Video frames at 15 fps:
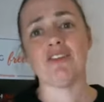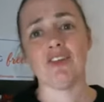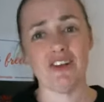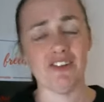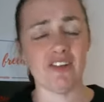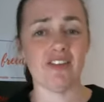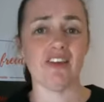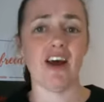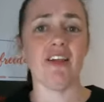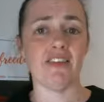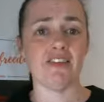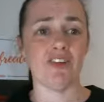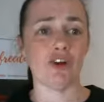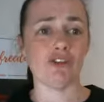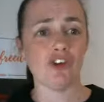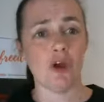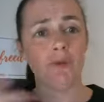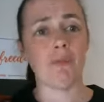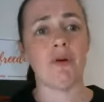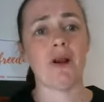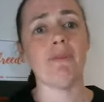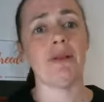So I did start this in October.
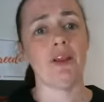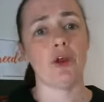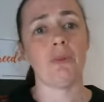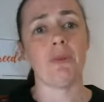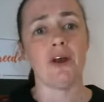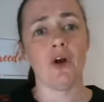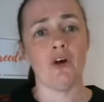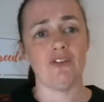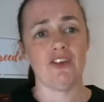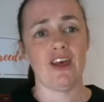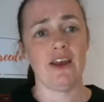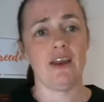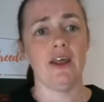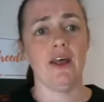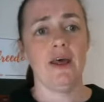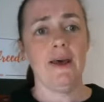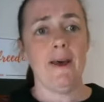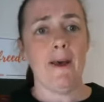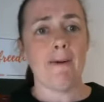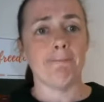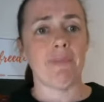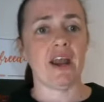I put up a little bit of content,
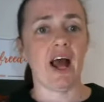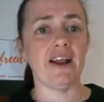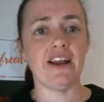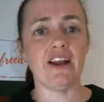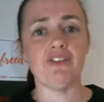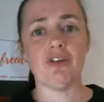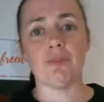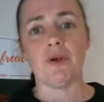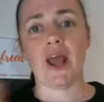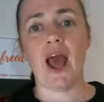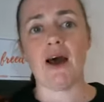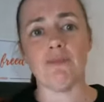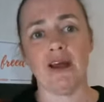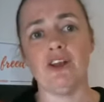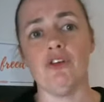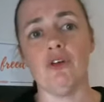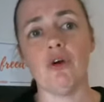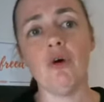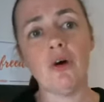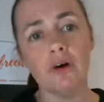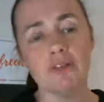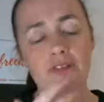but I needed to bring out my new
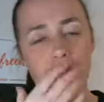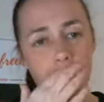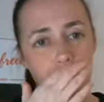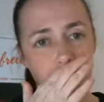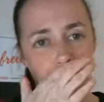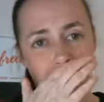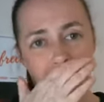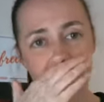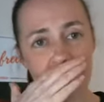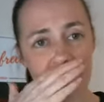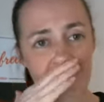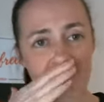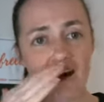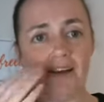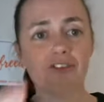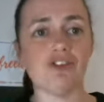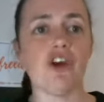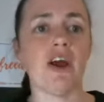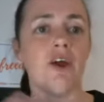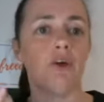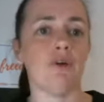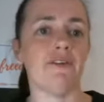course, like Build Blog Freedom Fast
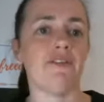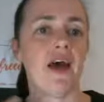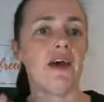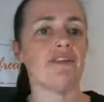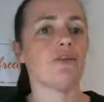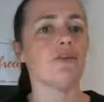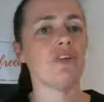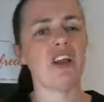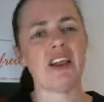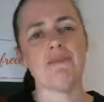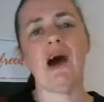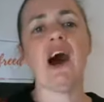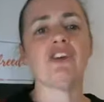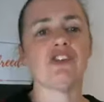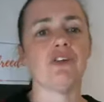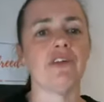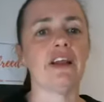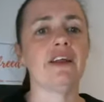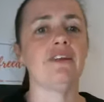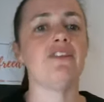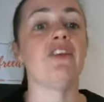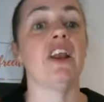Track and all of that. So it was only March I
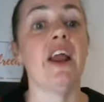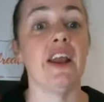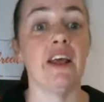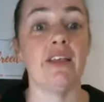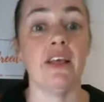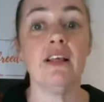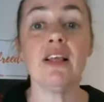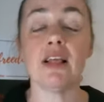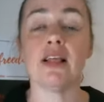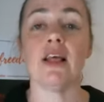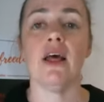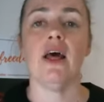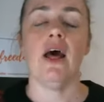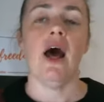really did any of this,